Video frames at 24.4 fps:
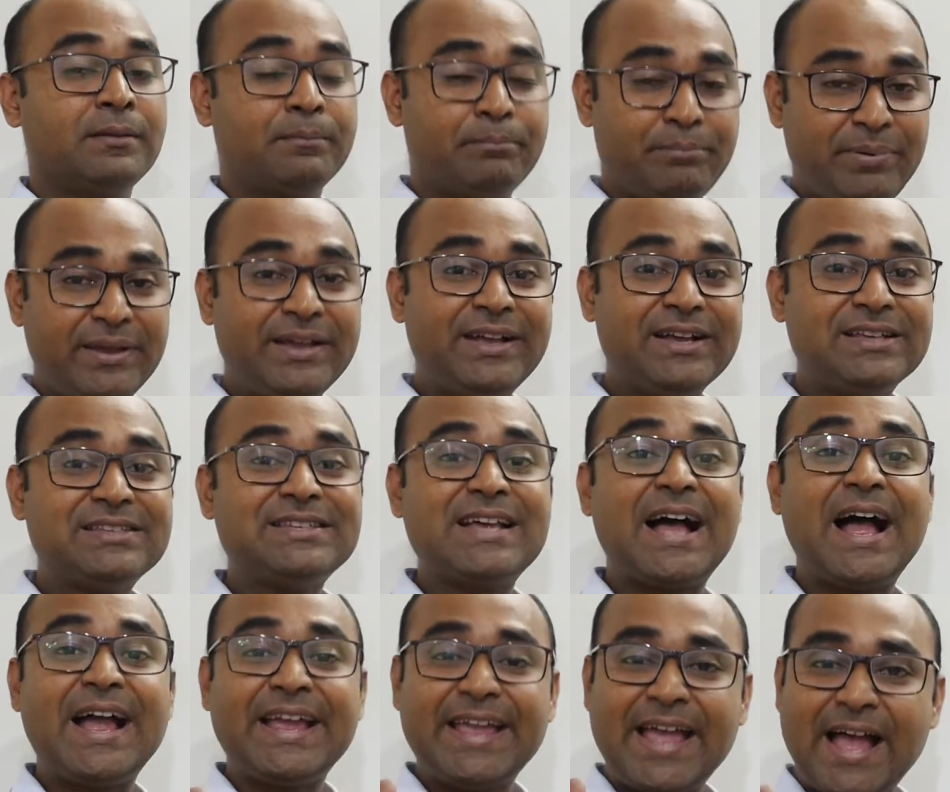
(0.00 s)
because
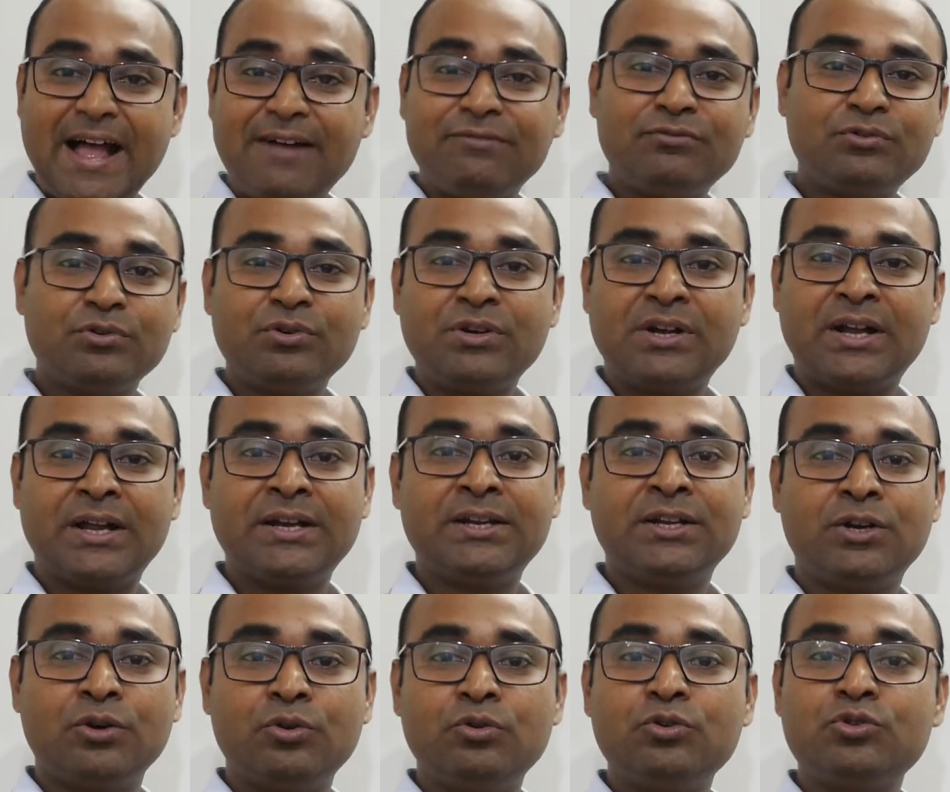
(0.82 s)
I have to
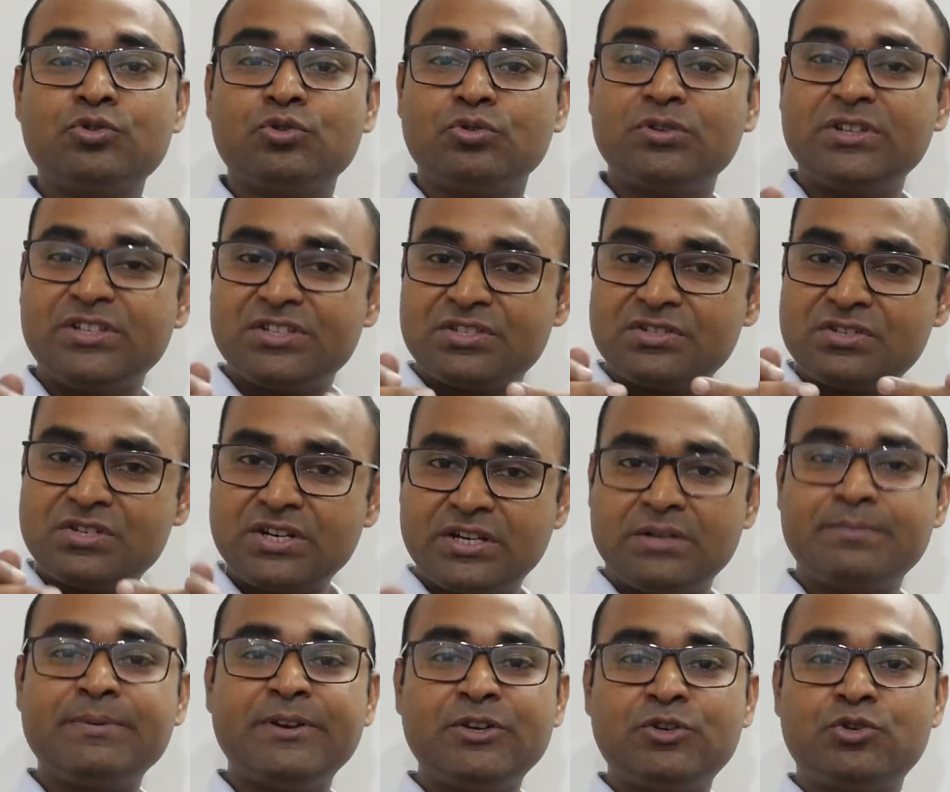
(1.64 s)
conclude, so the
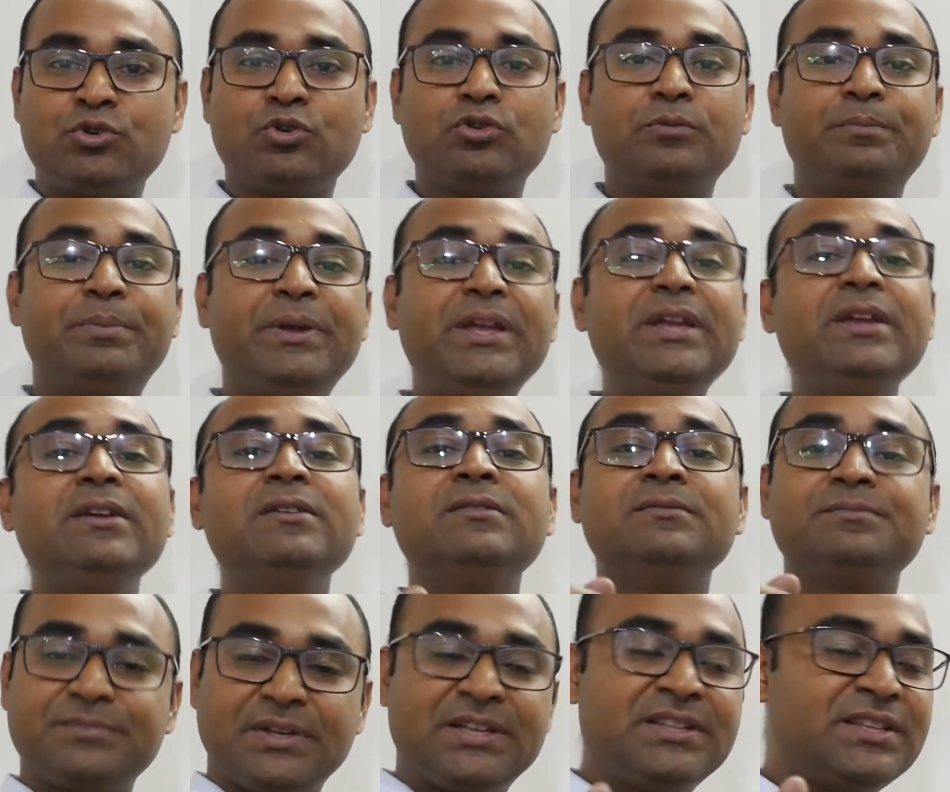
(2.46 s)
statement should be
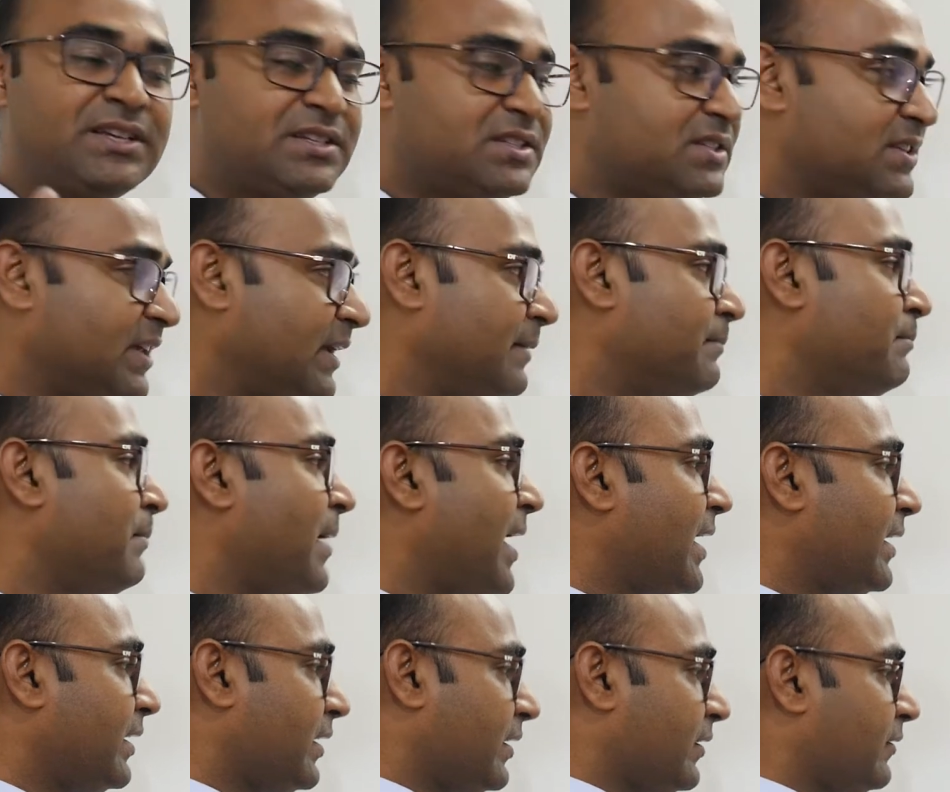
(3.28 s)
in the same
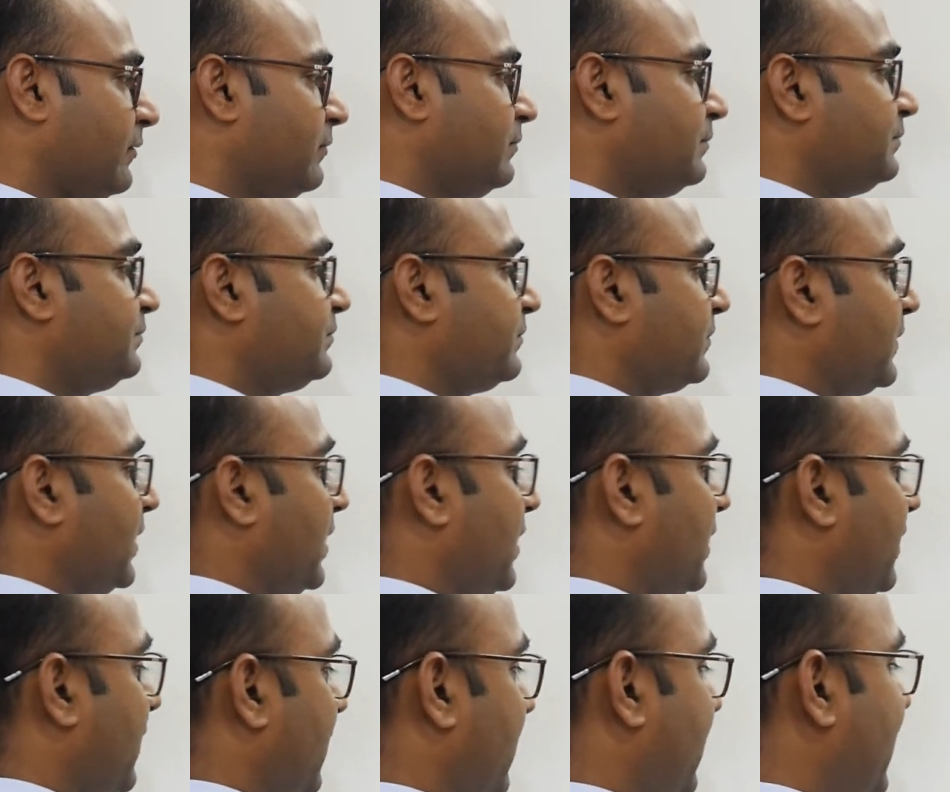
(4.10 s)
manner.
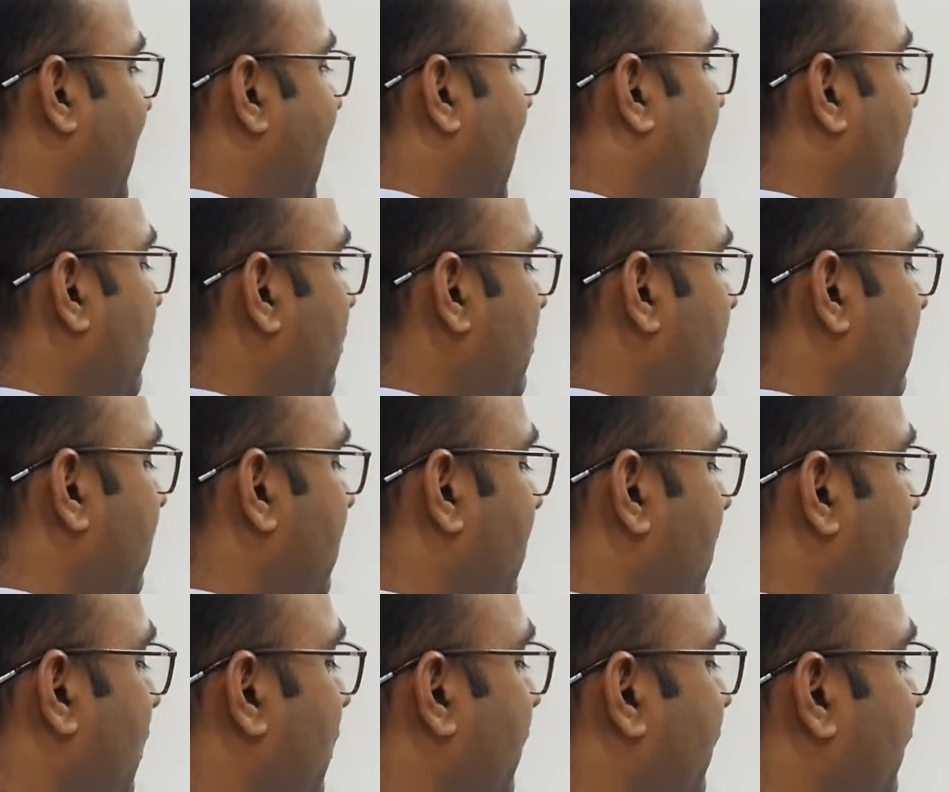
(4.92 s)
Now
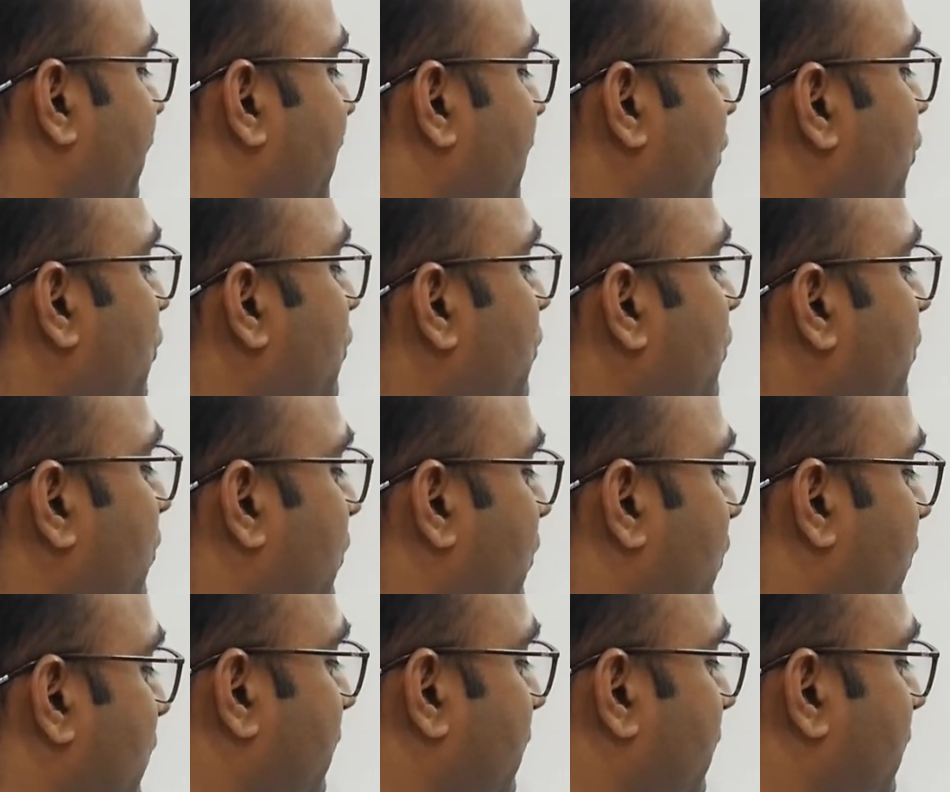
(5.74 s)
few